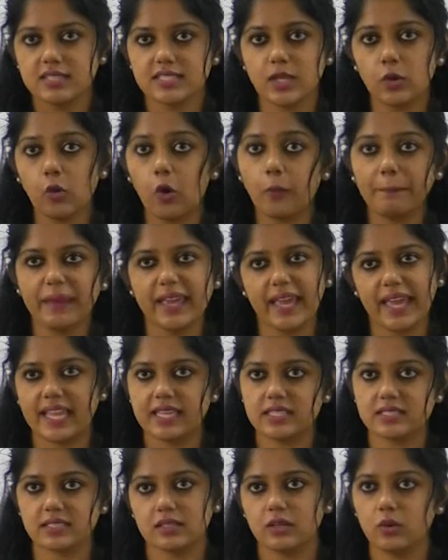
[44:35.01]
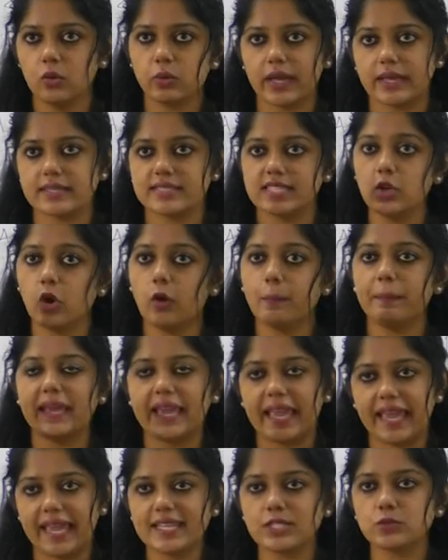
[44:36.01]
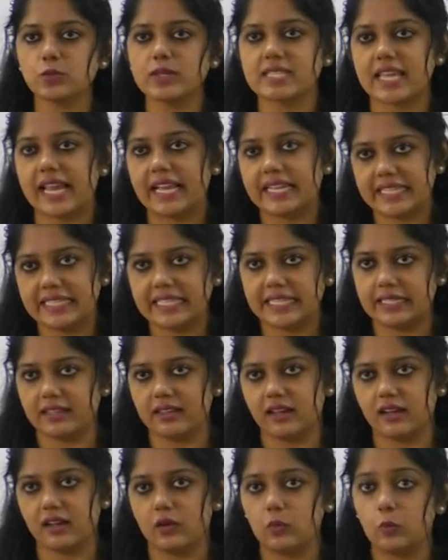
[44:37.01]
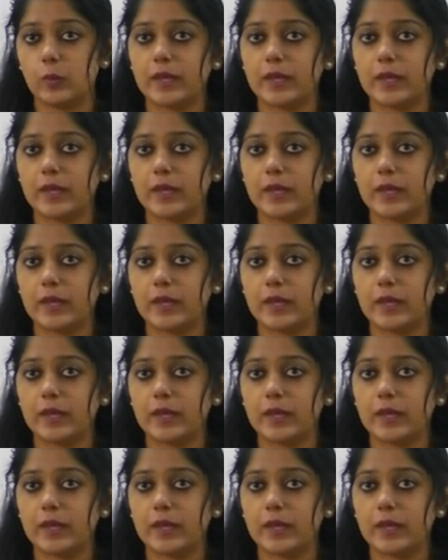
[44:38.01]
COP8. Okay. COP8 was held in India.